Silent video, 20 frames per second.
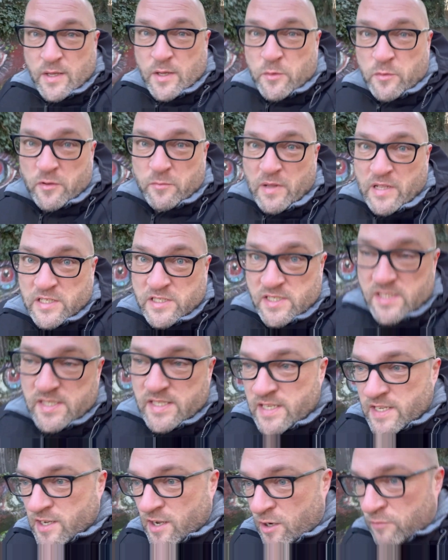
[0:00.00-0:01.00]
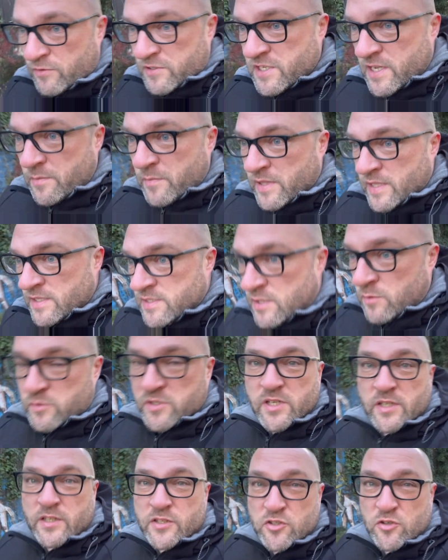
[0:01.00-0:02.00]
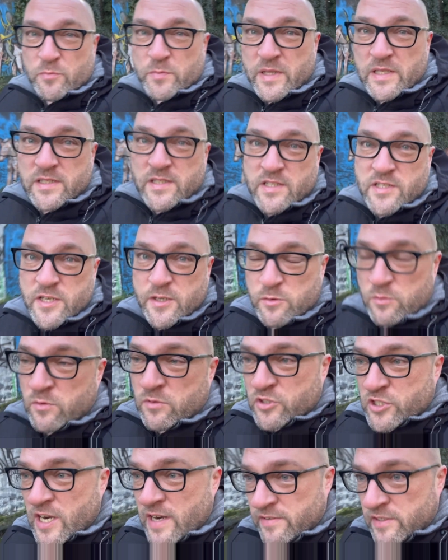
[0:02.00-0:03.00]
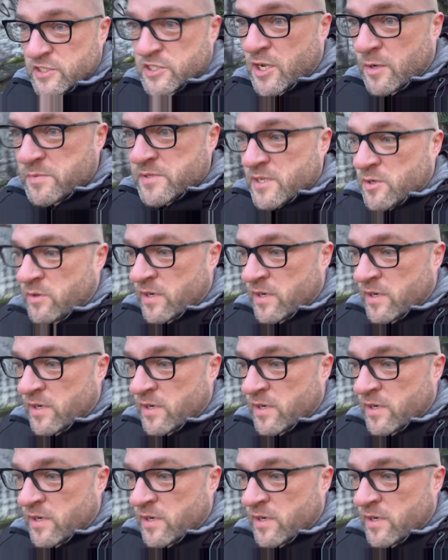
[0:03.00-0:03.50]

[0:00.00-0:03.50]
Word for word: we managed to sneak off for ten minutes. So we're just going to jump into the two charity shops out